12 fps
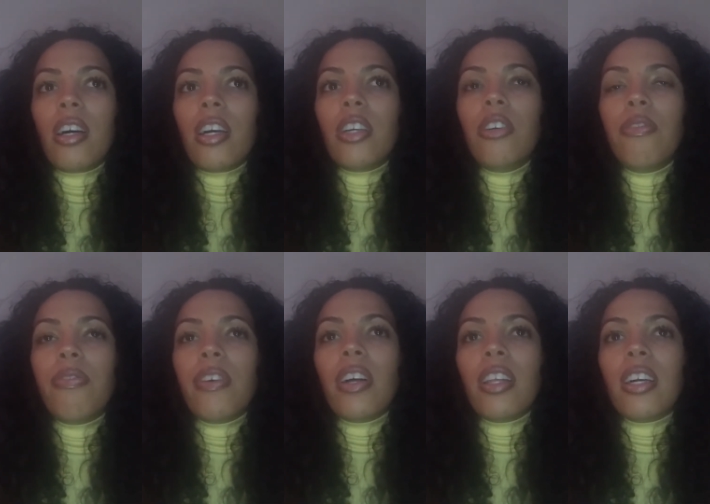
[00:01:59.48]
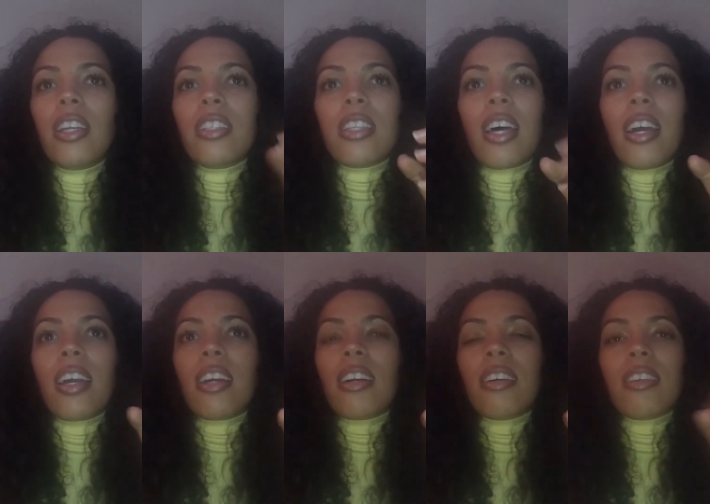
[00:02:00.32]
you feel it. It's like,
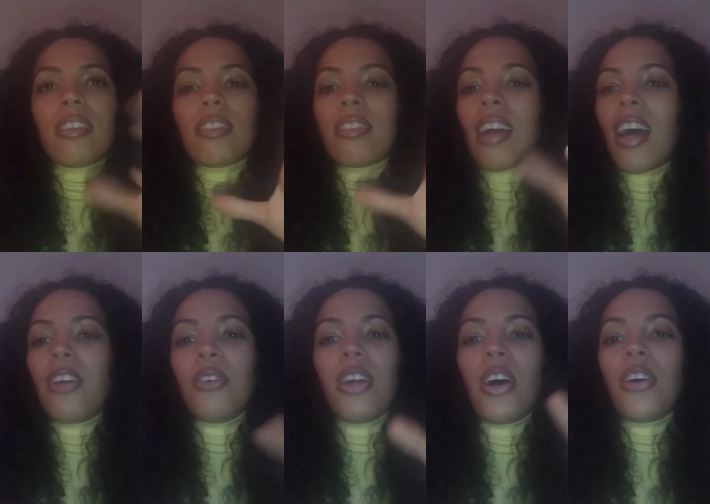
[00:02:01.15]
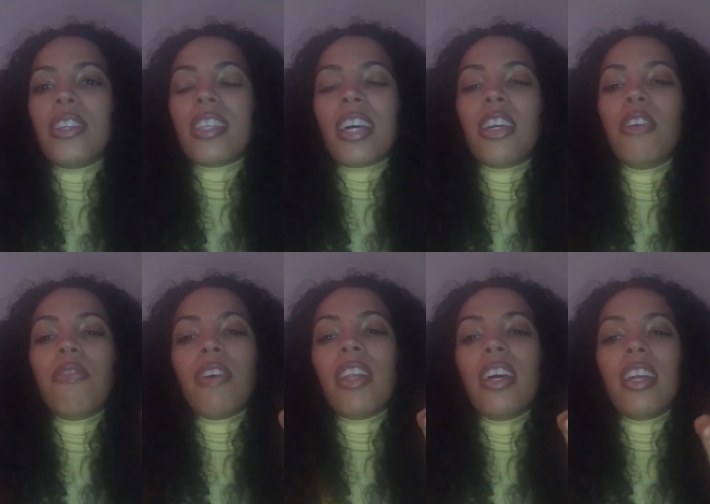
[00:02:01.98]
I don't know, it's like you
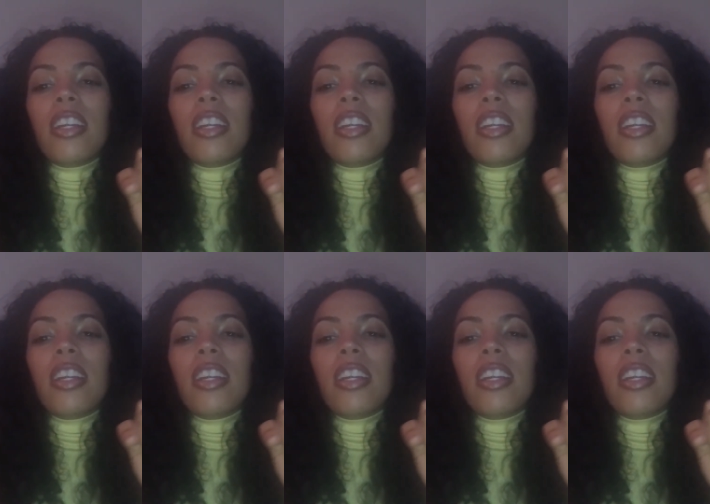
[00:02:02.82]
feel it, and